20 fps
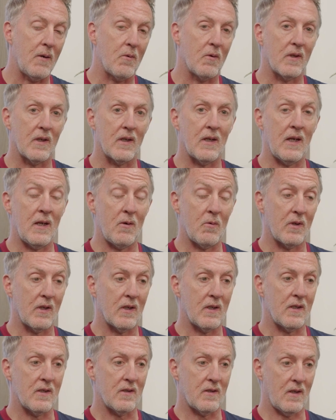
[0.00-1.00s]
won
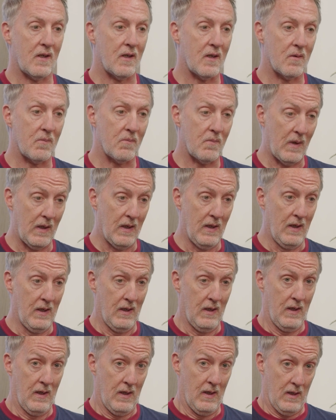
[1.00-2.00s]
these
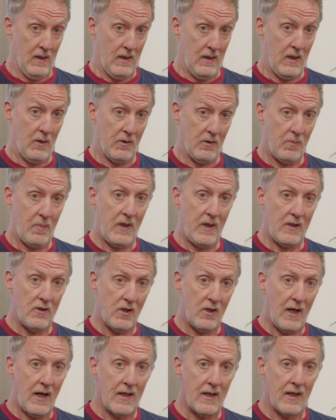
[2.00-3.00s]
US
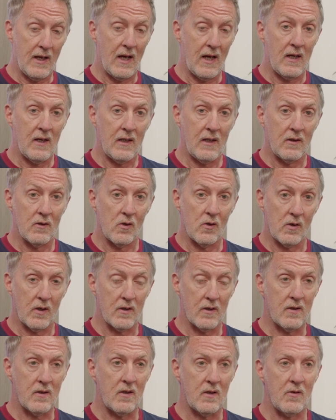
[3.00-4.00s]
PGA there in
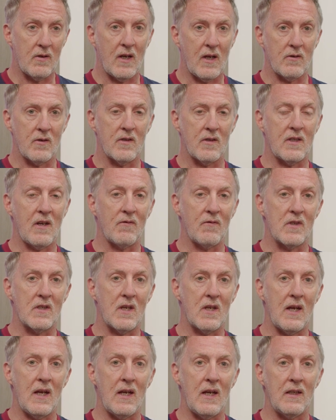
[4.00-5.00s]
August
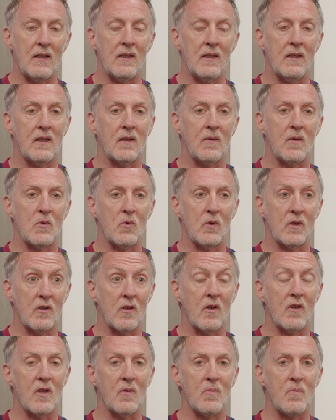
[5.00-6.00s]
2017. He's won
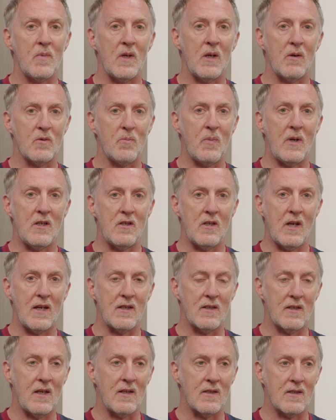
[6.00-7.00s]
another US PGA
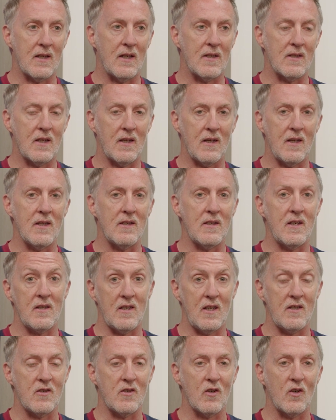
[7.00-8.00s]
since then. So this is
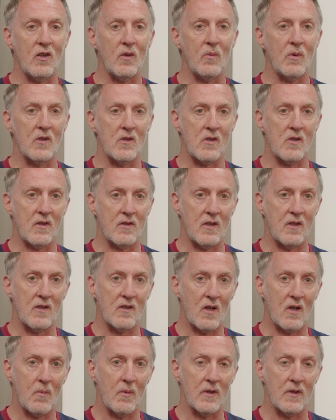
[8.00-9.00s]
his tournament, Justin
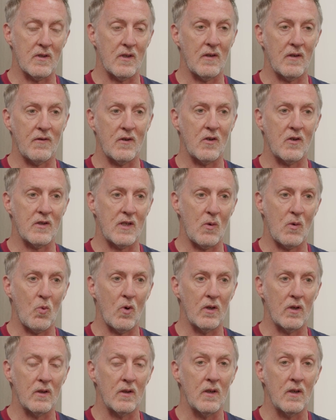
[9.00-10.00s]
Thomas, and of course he
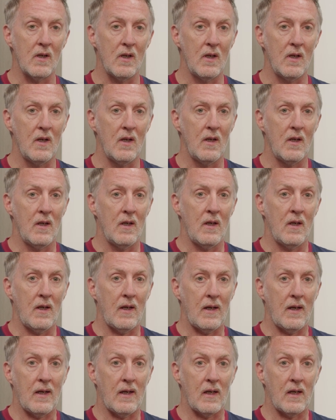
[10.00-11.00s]
won
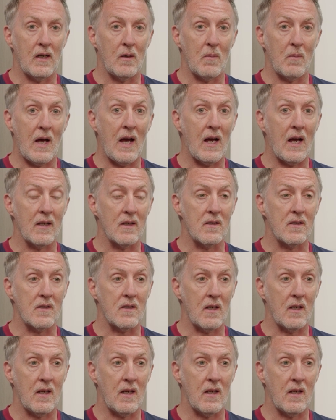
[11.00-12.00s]

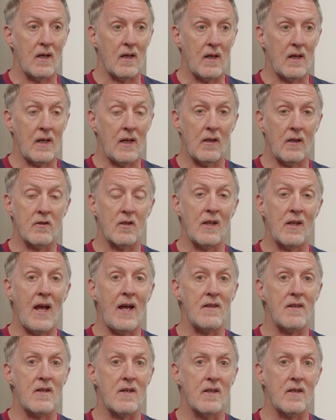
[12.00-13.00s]
at Hilton
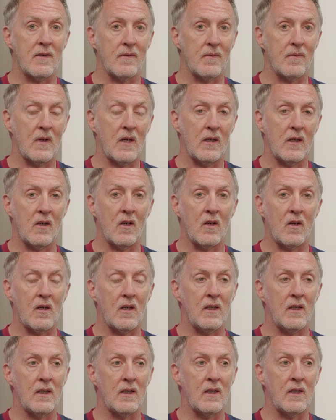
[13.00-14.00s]
Head. I
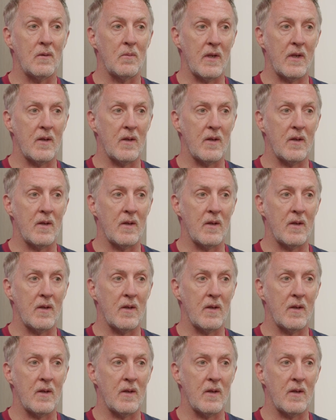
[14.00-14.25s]
got